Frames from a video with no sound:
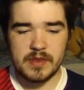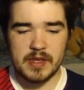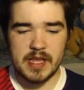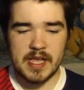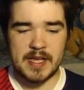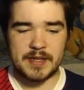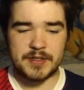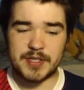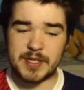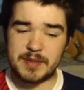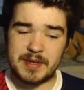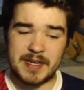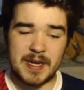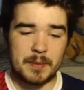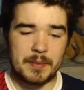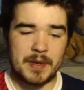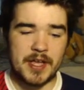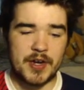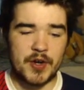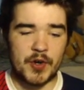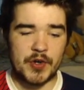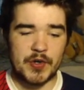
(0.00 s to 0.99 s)
So I'm a little
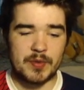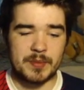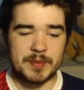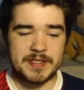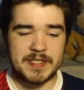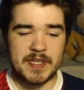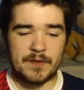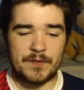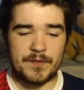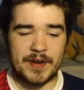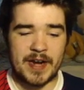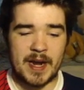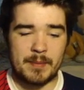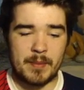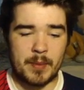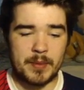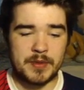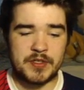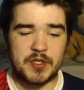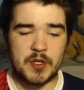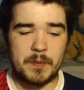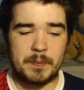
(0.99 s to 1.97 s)
bit annoyed with myself for that, but
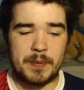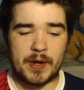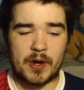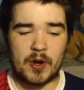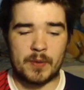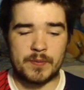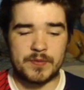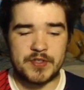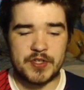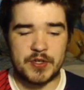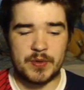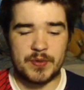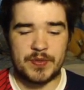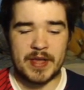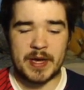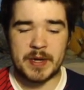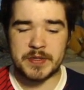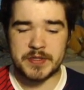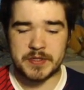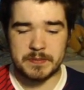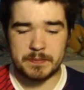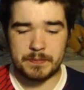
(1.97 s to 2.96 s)
we do pick up
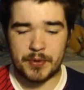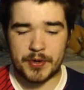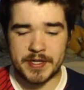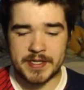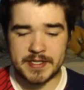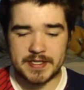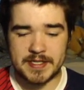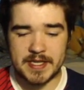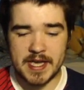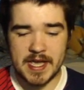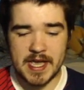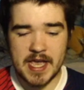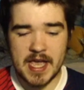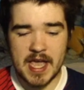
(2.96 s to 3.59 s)
2,000 points,